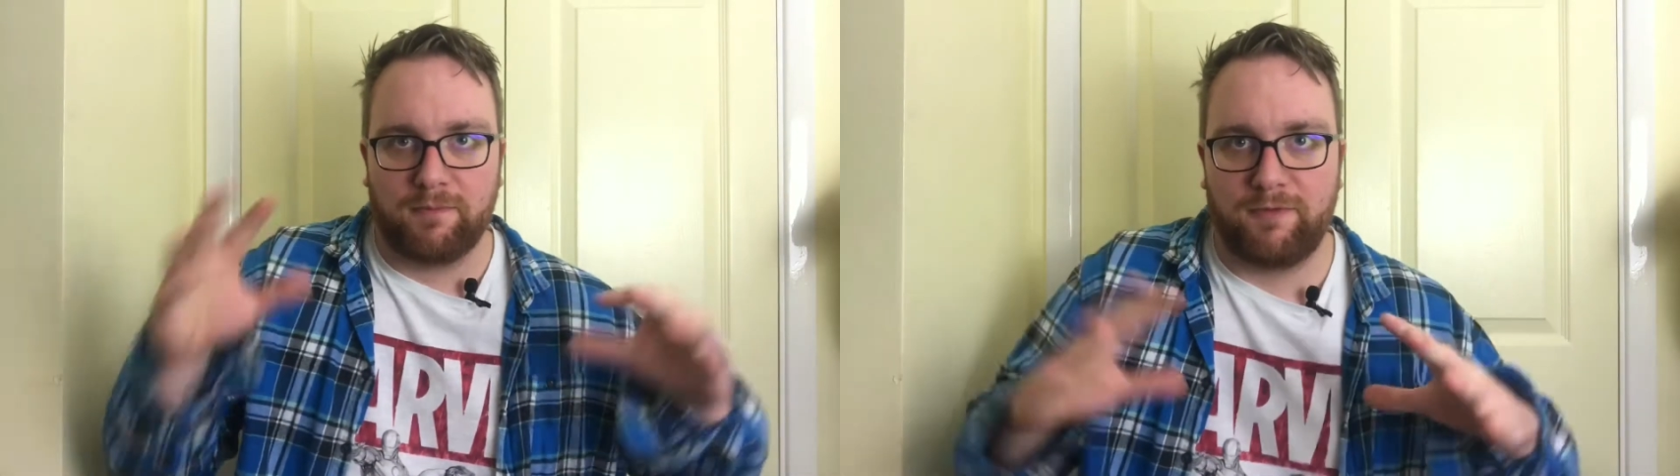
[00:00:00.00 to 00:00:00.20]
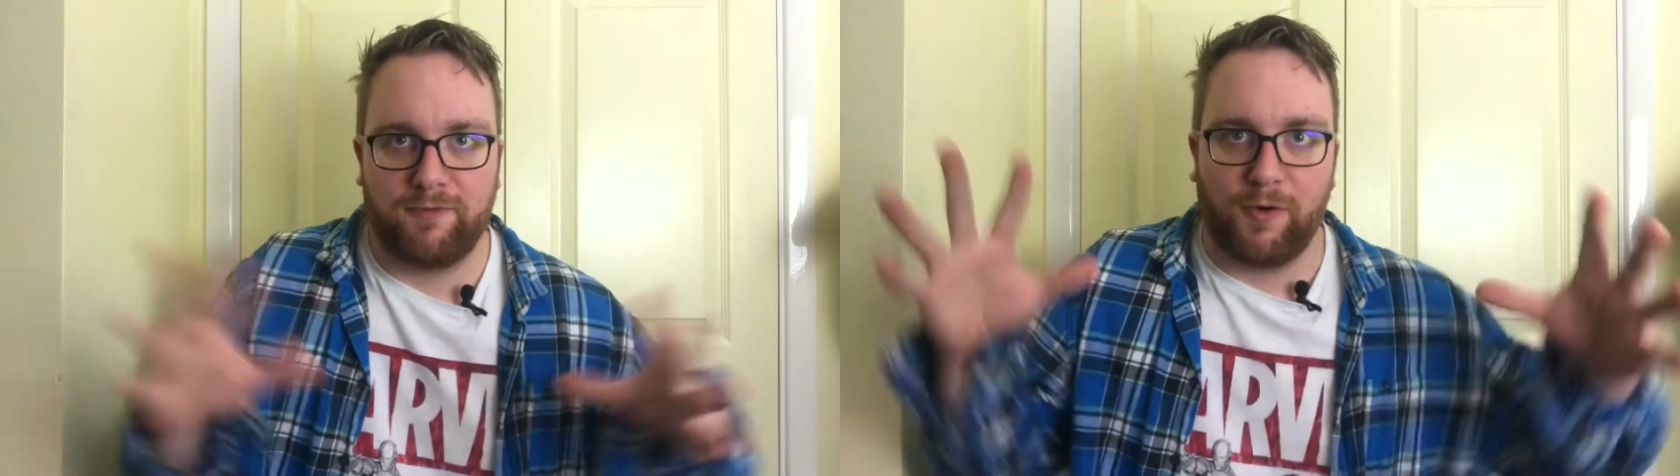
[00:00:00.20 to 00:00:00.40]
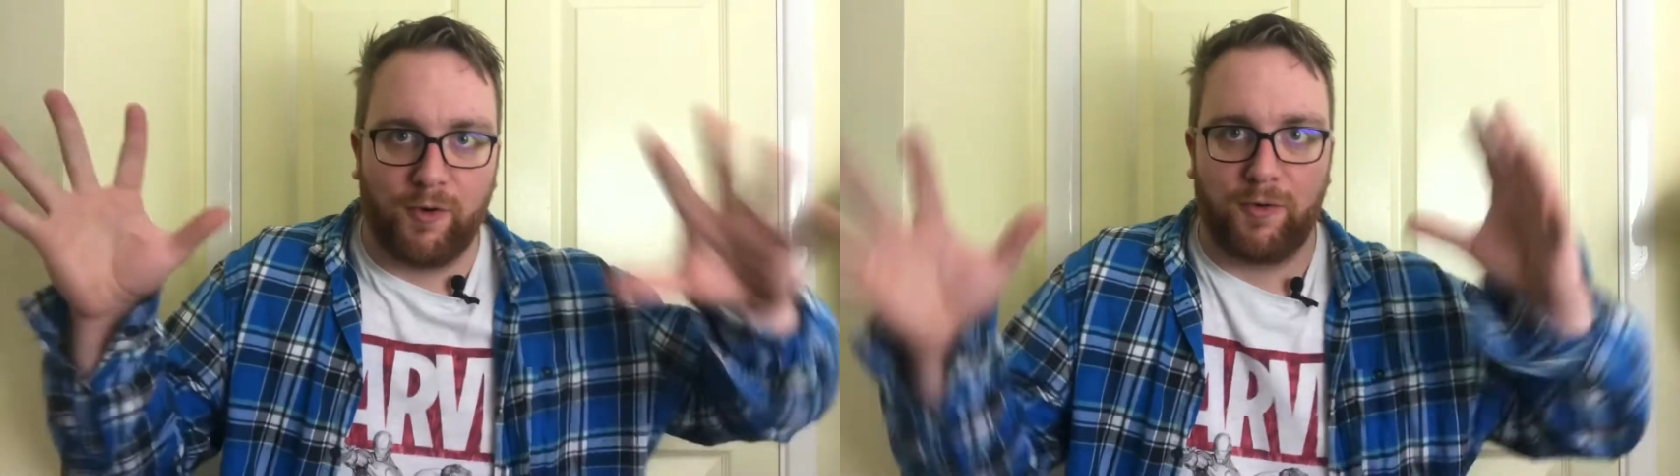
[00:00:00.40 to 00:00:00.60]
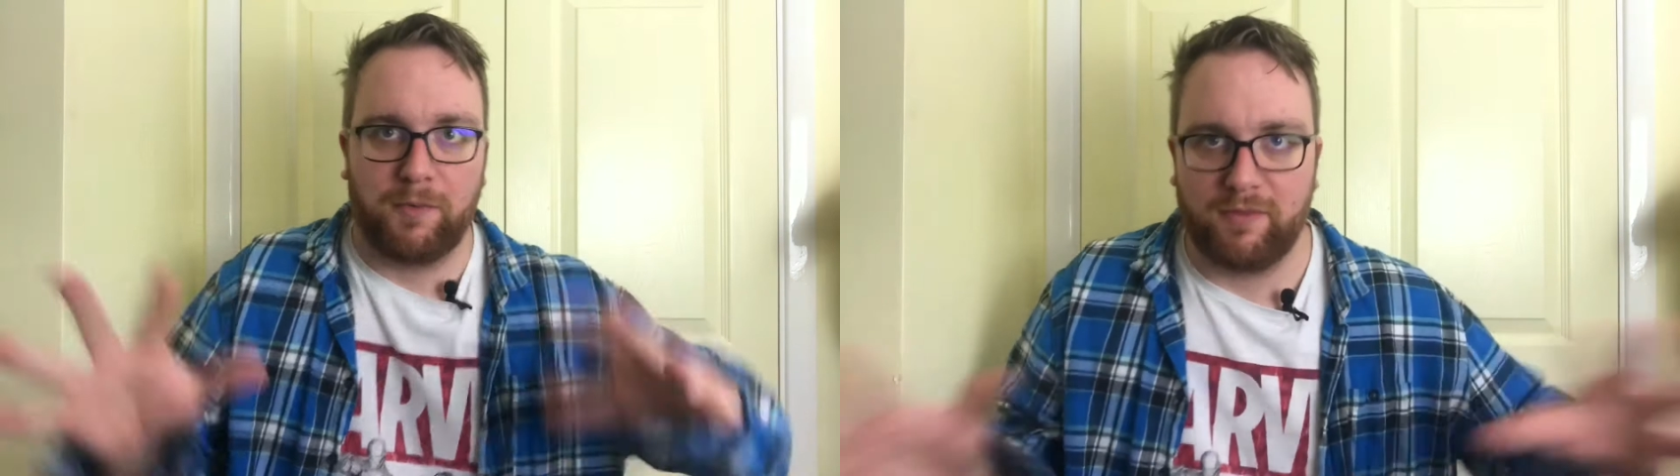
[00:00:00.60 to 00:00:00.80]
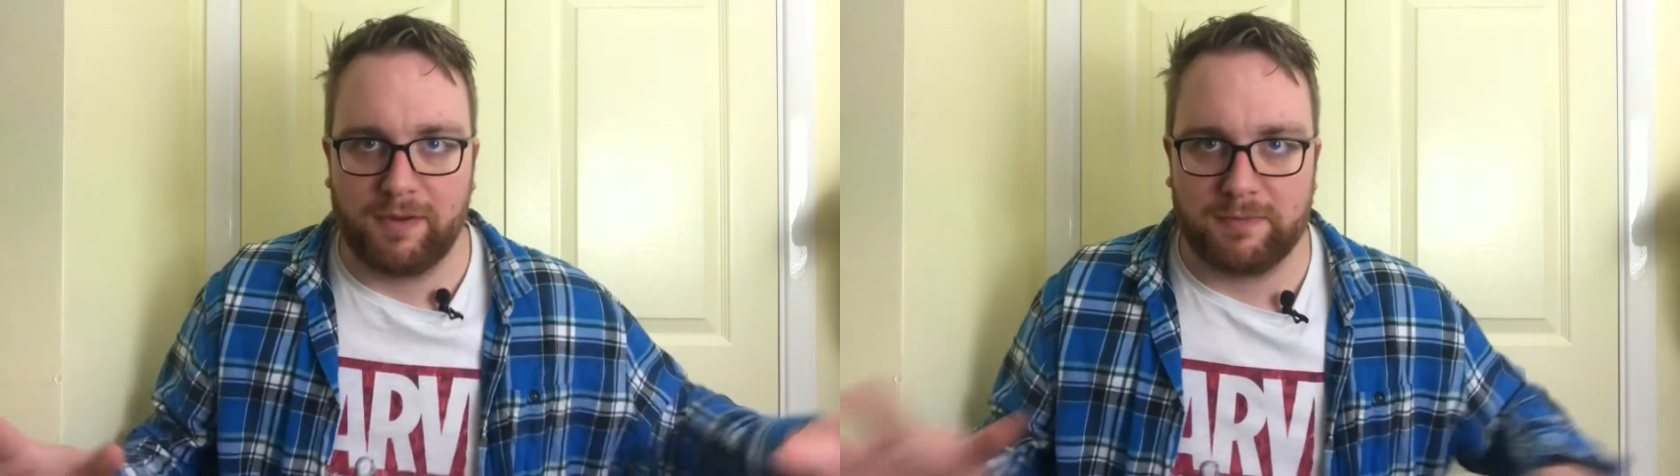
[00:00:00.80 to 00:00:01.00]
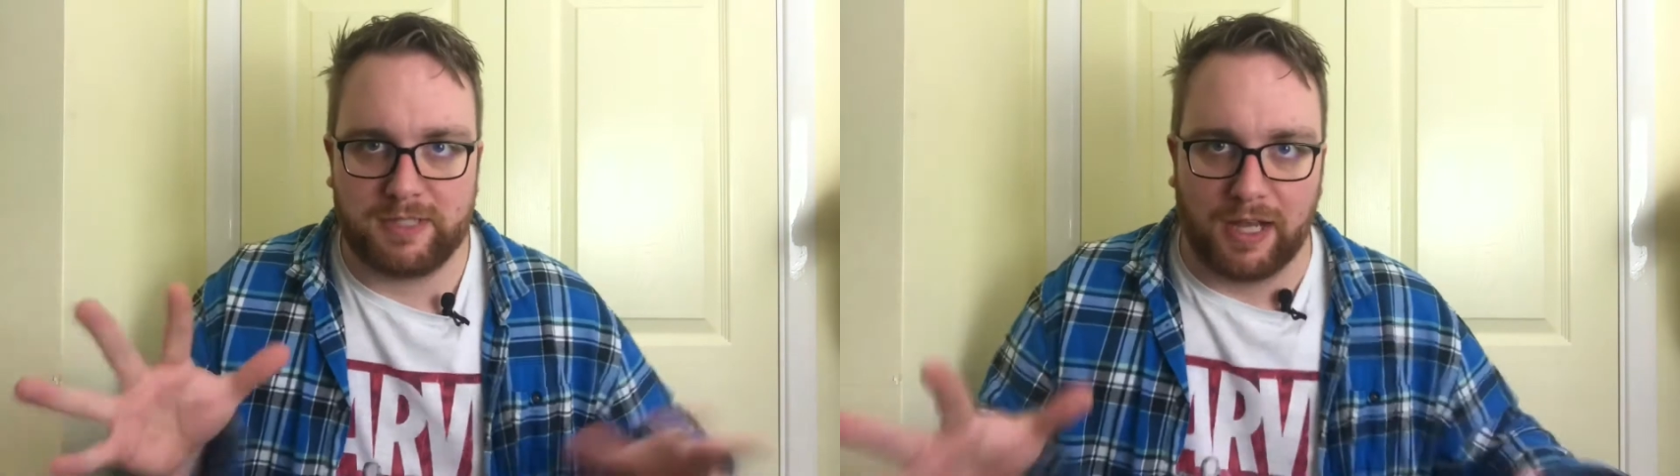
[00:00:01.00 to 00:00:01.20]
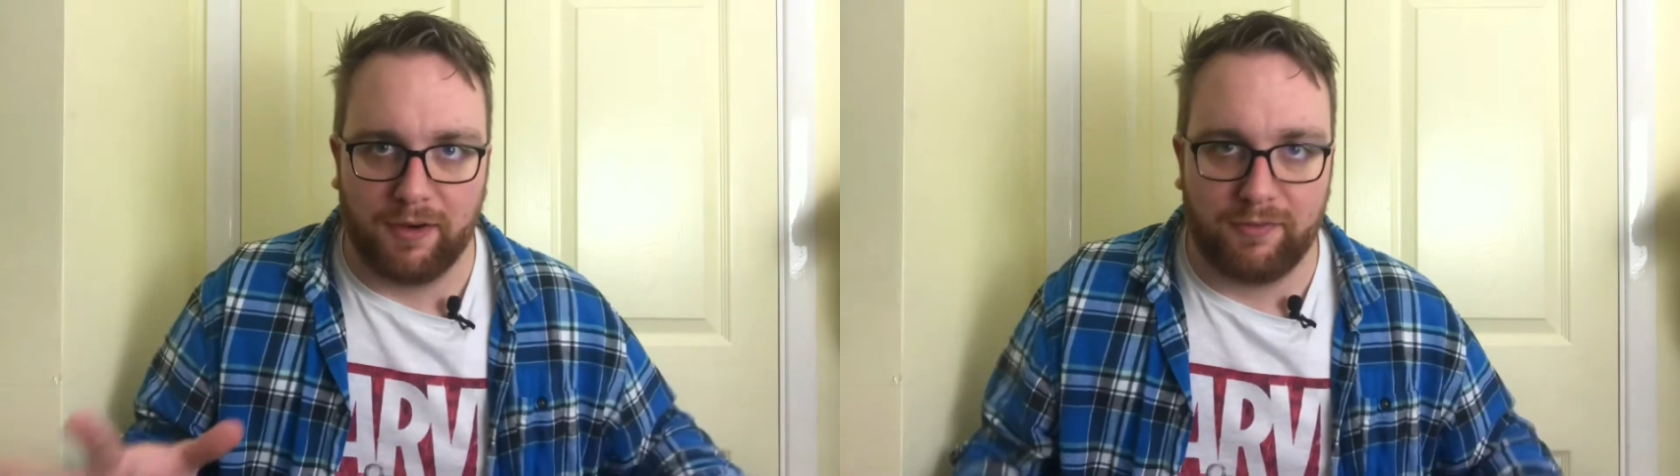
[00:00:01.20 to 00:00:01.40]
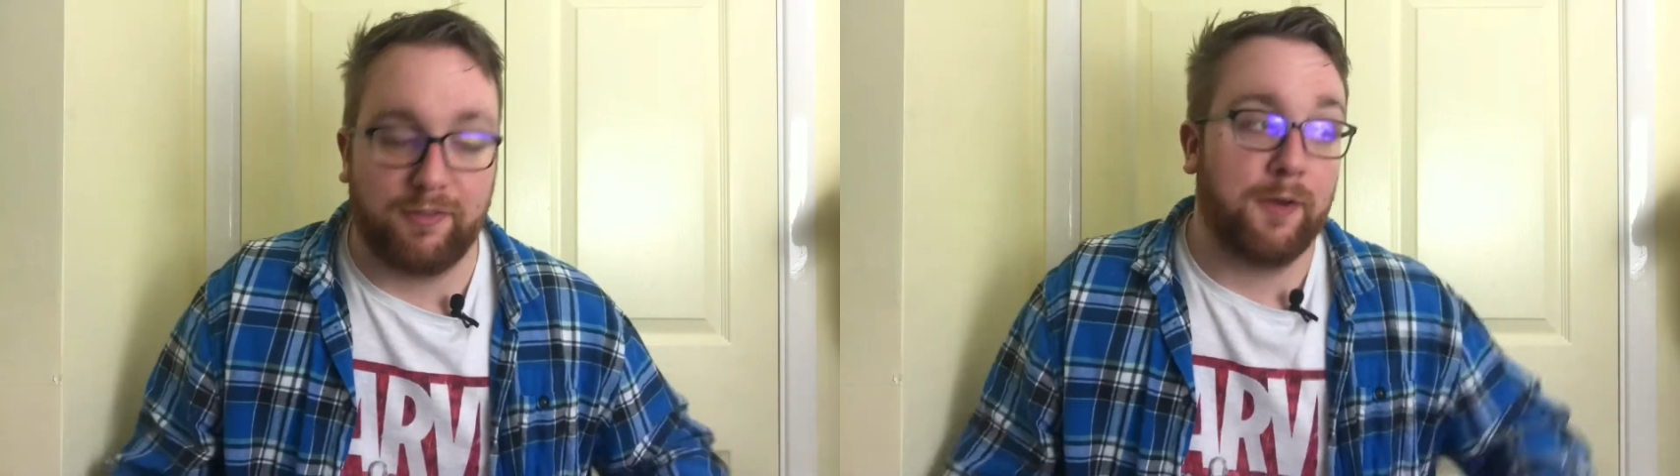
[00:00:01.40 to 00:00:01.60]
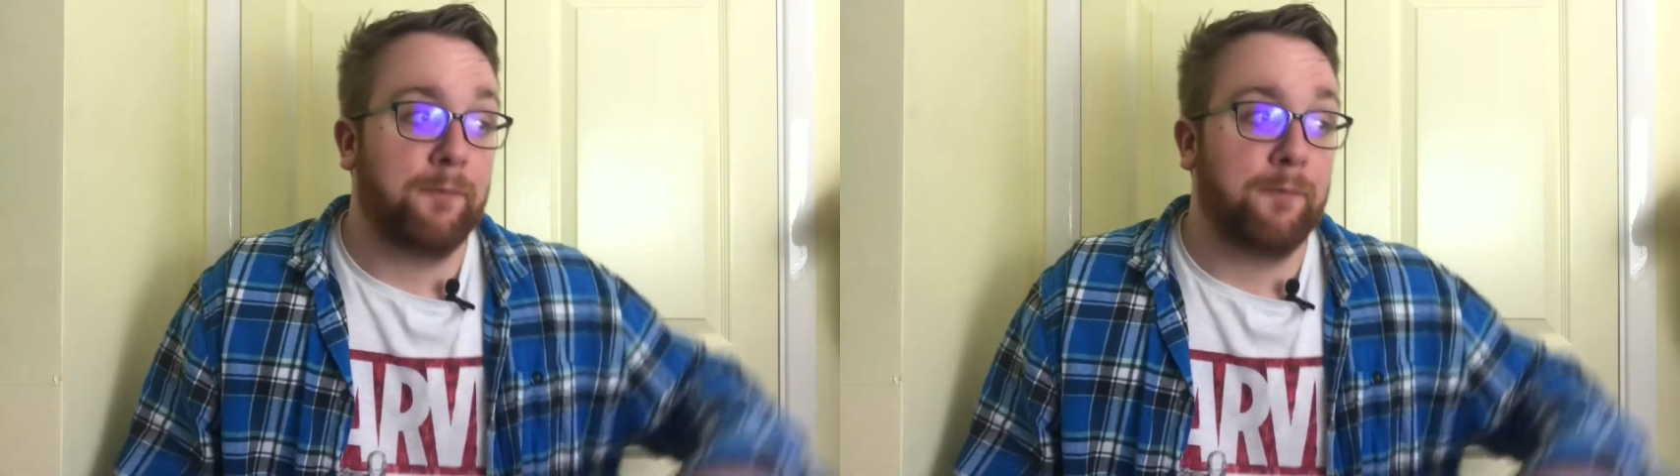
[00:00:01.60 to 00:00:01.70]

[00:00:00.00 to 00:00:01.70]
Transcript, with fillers: form of himself.